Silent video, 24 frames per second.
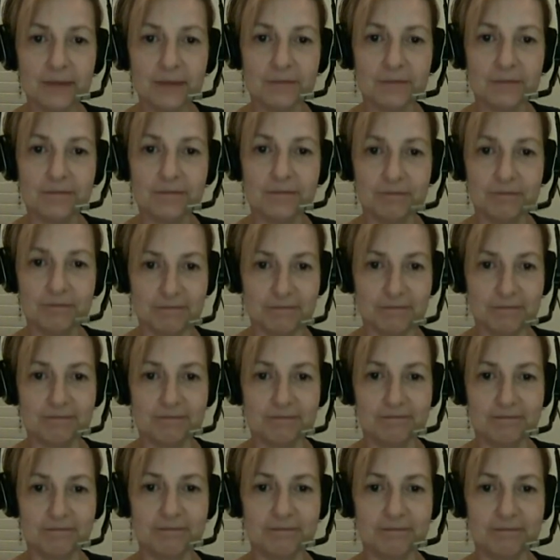
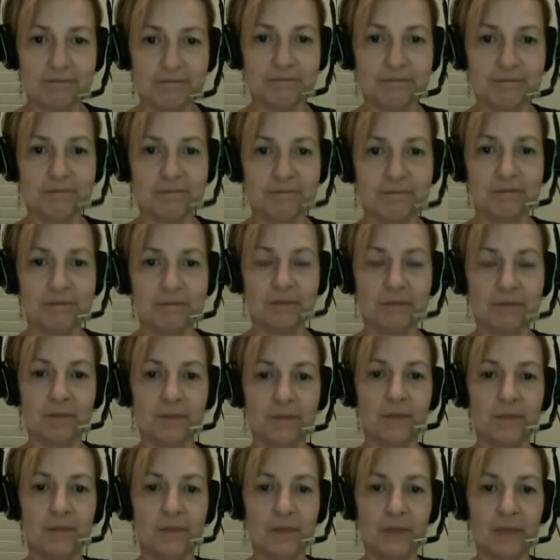
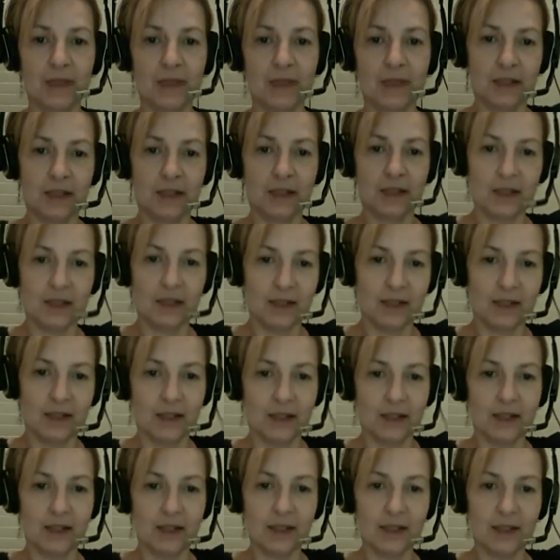
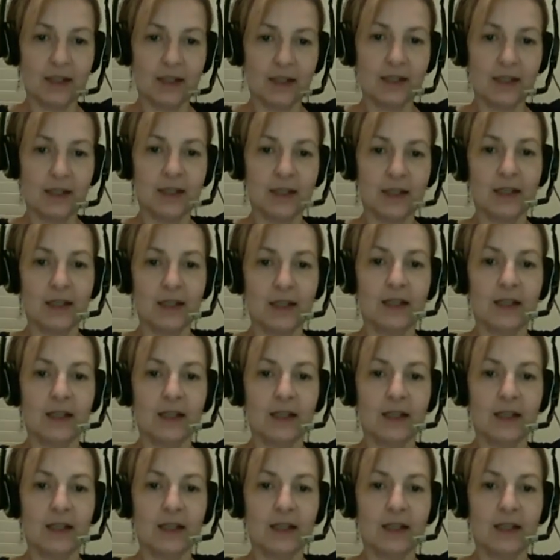Nobody speaks.